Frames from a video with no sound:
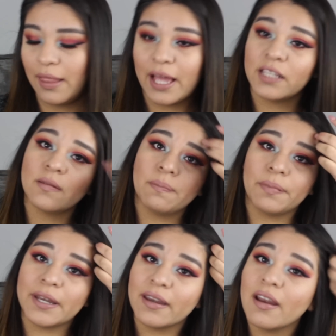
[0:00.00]
Last
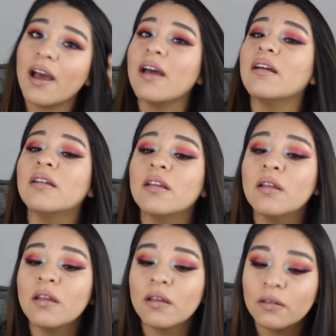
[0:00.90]
but not,
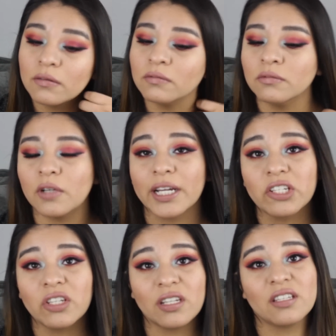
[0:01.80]
well,
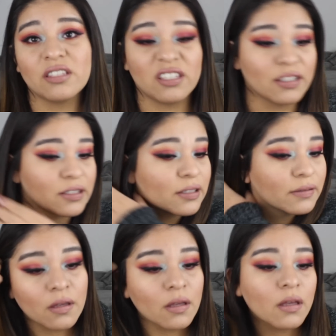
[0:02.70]
actually it is least,
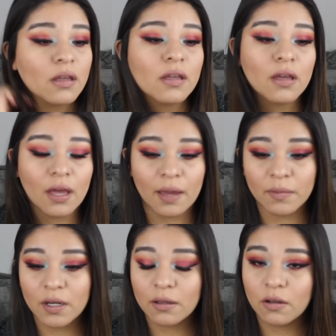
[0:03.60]
I'm
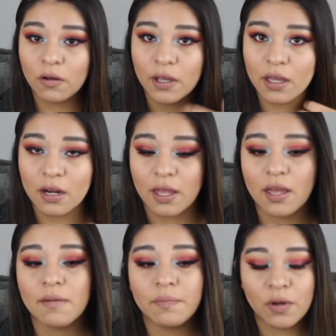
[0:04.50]
gonna go ahead
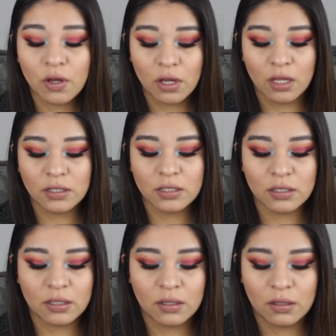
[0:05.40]
and
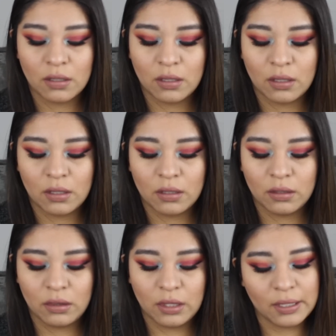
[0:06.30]
put
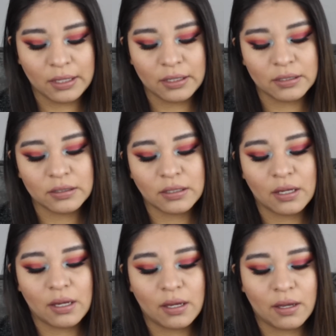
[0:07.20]
this
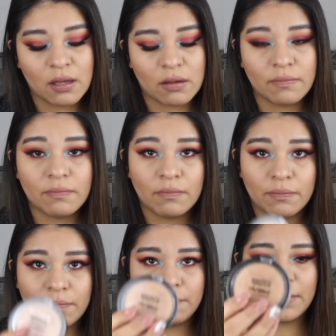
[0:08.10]

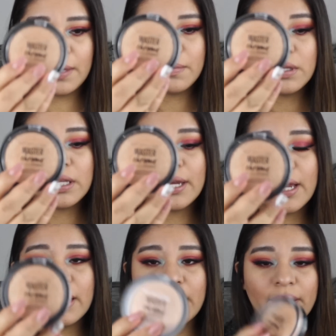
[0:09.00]
Maybelline
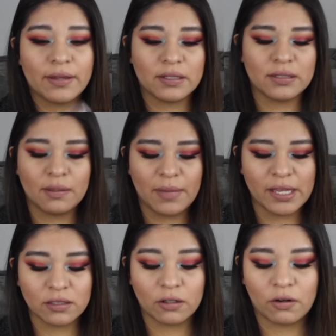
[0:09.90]
highlight. It's the
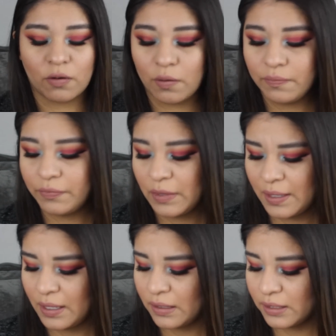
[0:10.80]
Master Chrome.
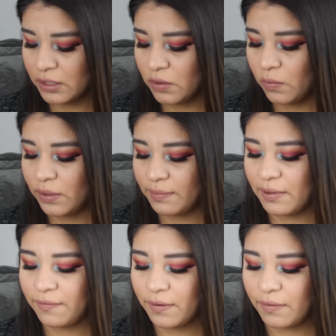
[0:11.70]
It's actually one of
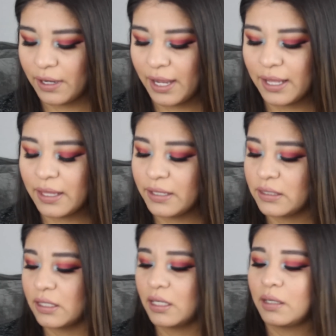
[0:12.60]
my favorite
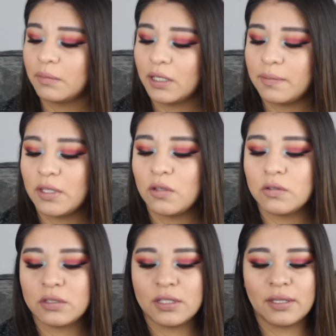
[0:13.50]
highlights, and I'm gonna be
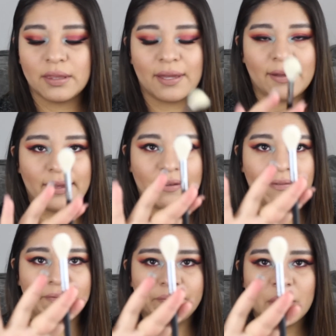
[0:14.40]
using the
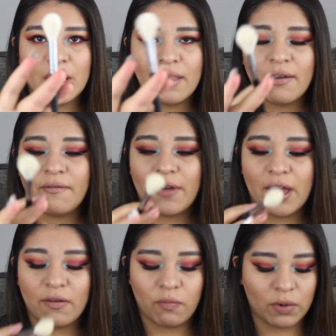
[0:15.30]

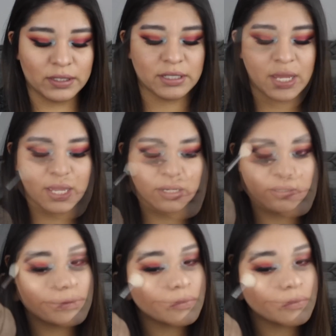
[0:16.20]
M5110.